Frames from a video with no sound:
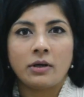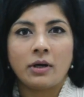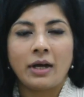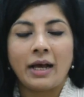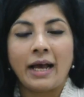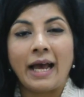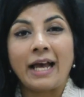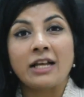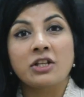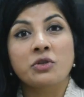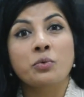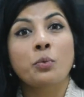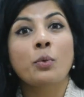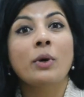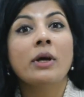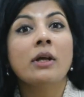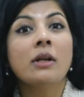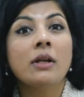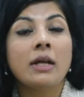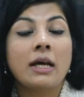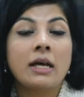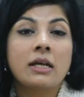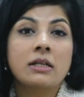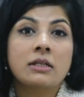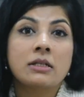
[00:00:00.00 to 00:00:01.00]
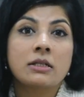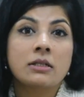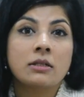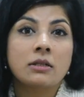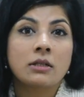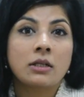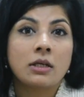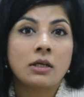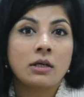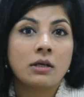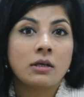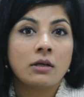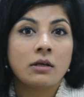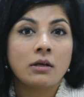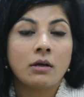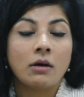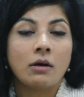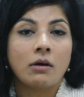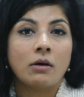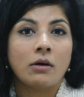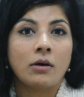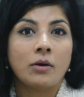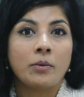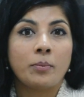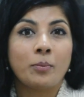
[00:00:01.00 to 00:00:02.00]
as well as the
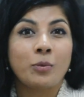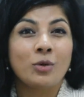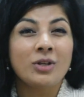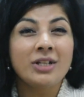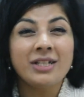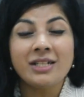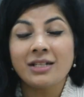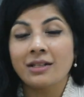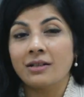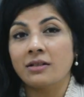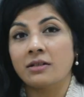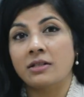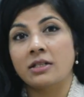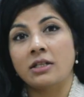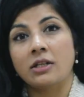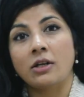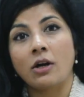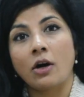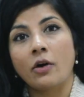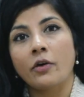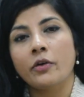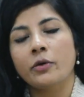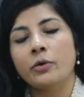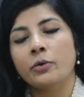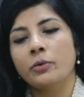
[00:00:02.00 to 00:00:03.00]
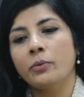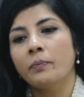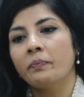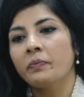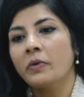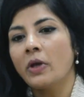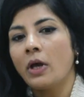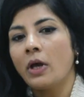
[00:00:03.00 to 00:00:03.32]
uh, political scenario.